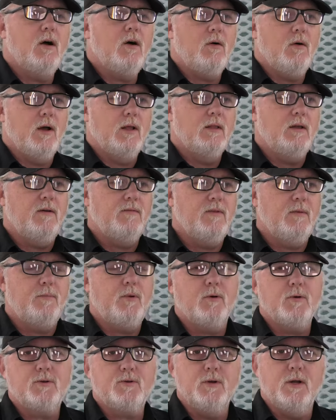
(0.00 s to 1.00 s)
oh, I love the
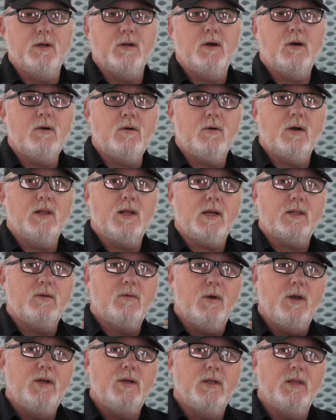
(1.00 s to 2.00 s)
portrait. Oh, I like
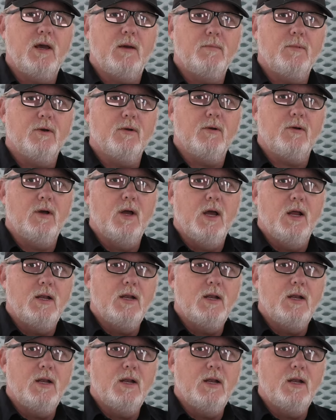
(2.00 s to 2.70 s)
the way you did that mural.